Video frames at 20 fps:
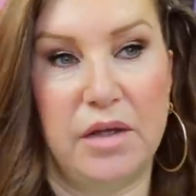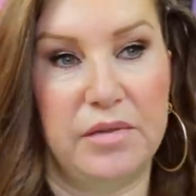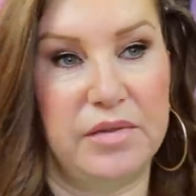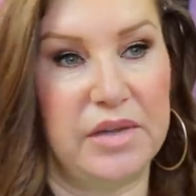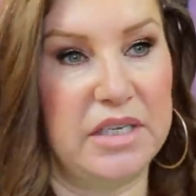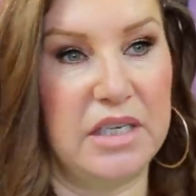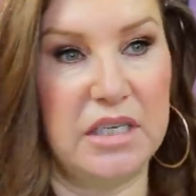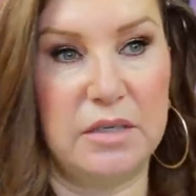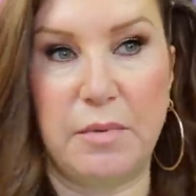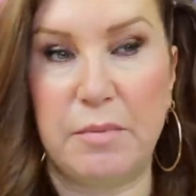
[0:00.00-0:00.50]

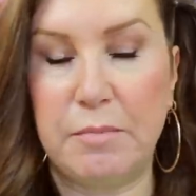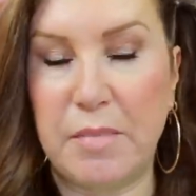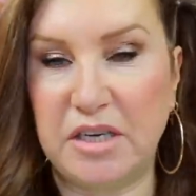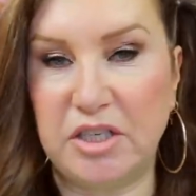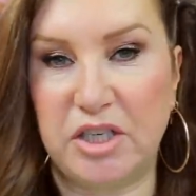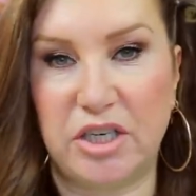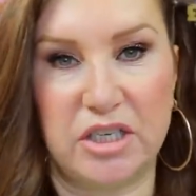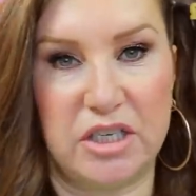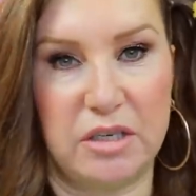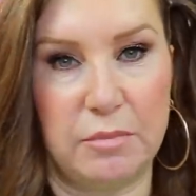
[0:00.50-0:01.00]
This has been
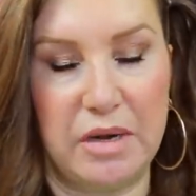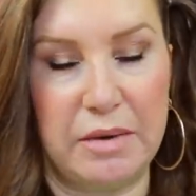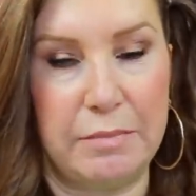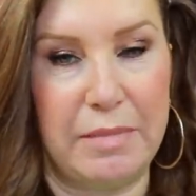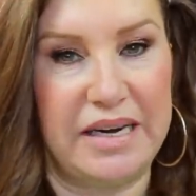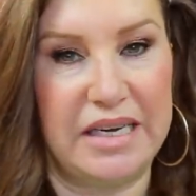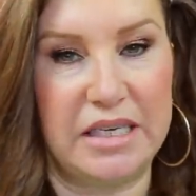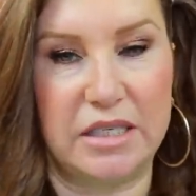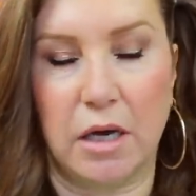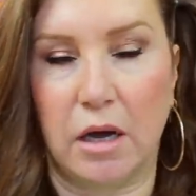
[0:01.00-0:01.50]
mentioned to me
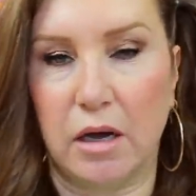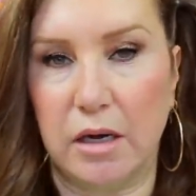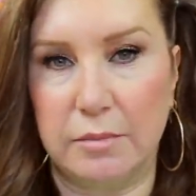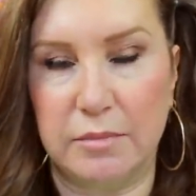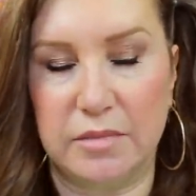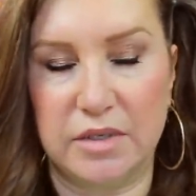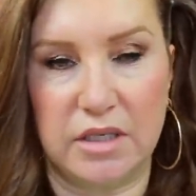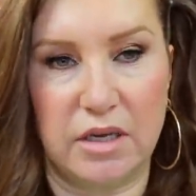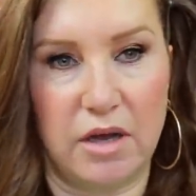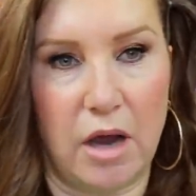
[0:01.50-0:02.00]
many
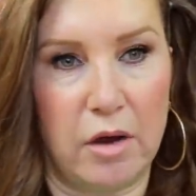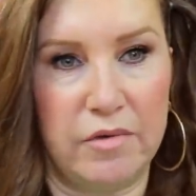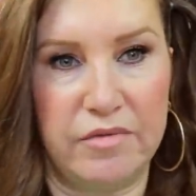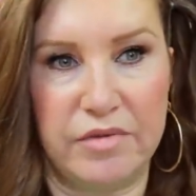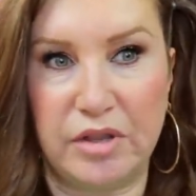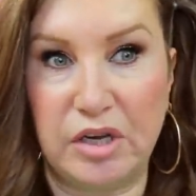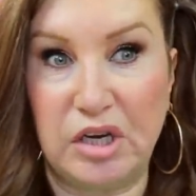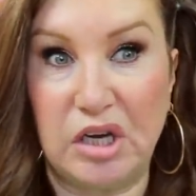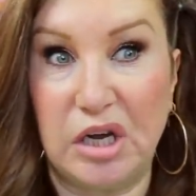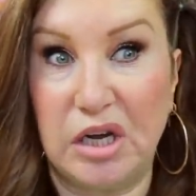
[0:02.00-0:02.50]
times
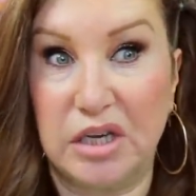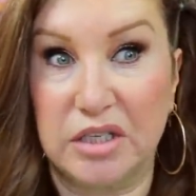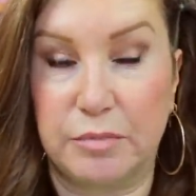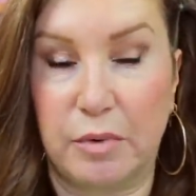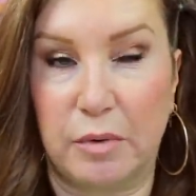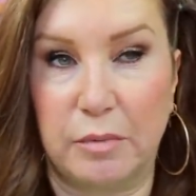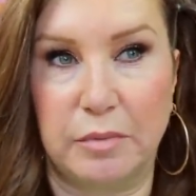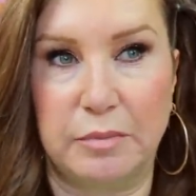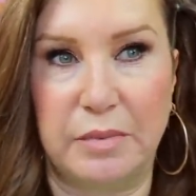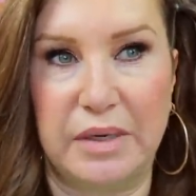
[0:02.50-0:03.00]
over the last
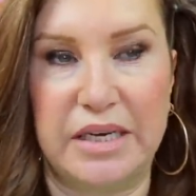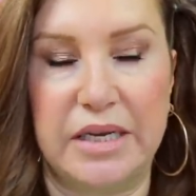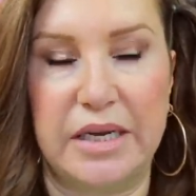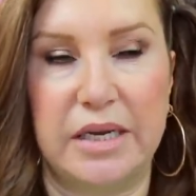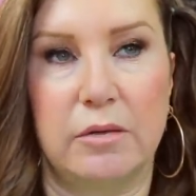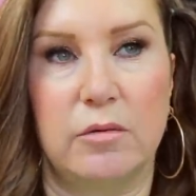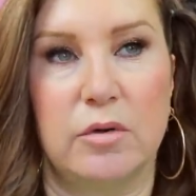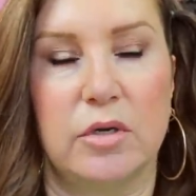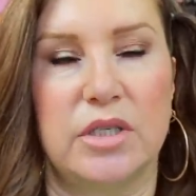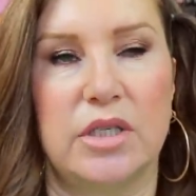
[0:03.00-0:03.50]
probably
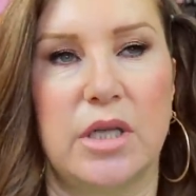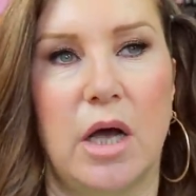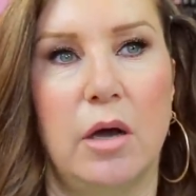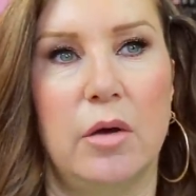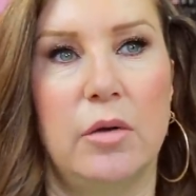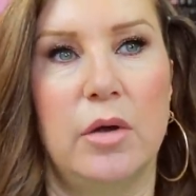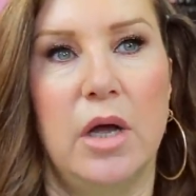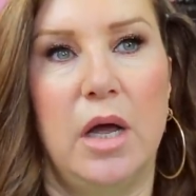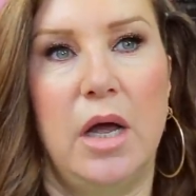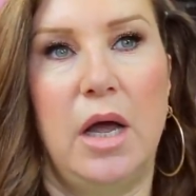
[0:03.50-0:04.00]
year or
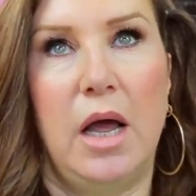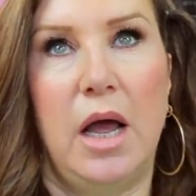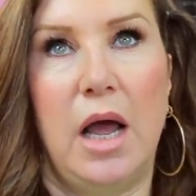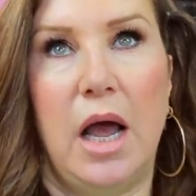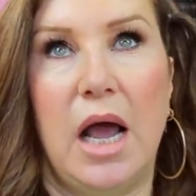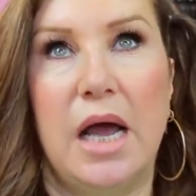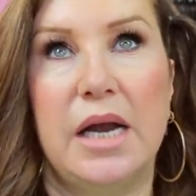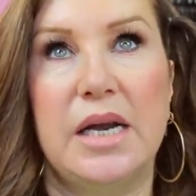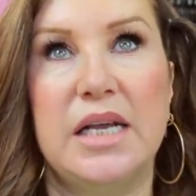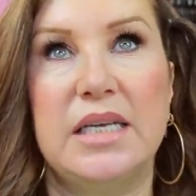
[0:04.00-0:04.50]
so.
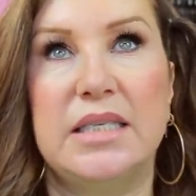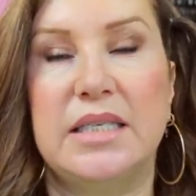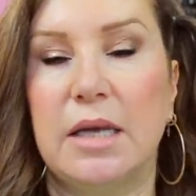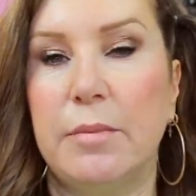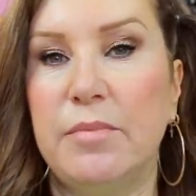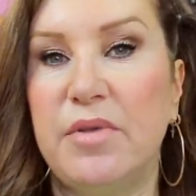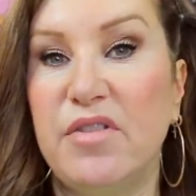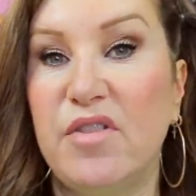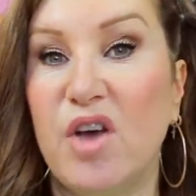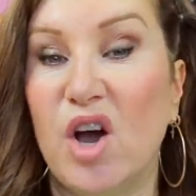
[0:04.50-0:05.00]
And it's
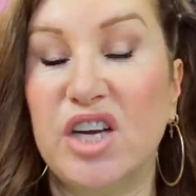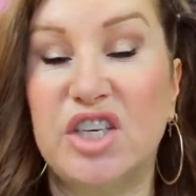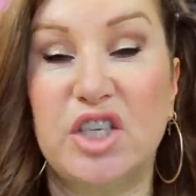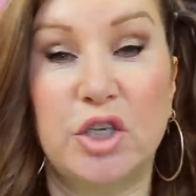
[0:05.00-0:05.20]
something that I